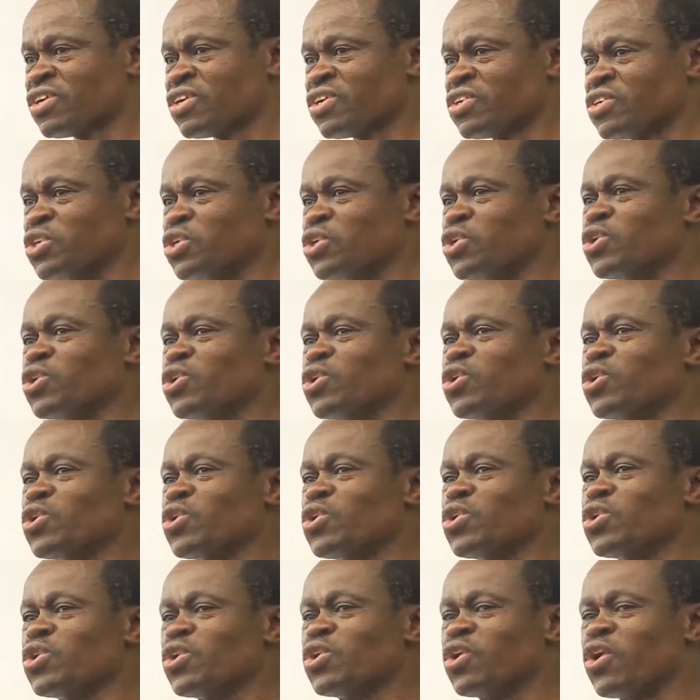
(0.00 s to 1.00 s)

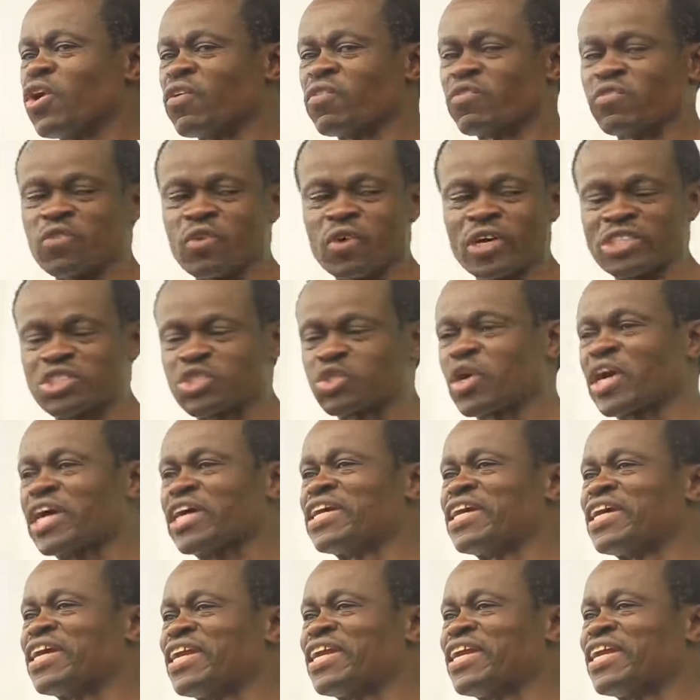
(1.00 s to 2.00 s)
You of the
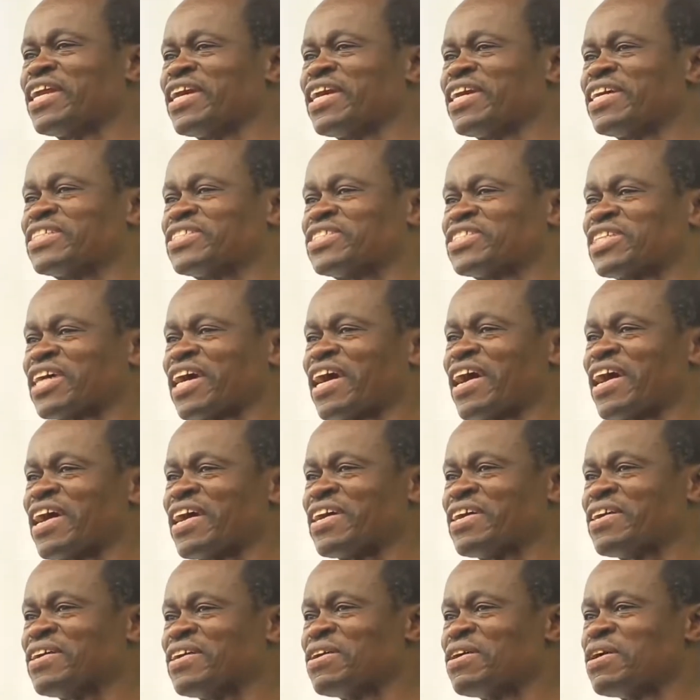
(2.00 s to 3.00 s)
Swahili
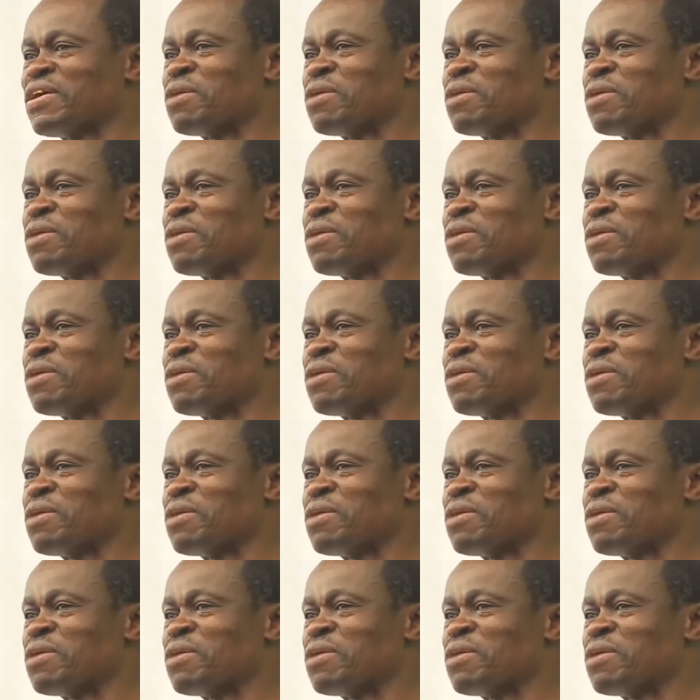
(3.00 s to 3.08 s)
say,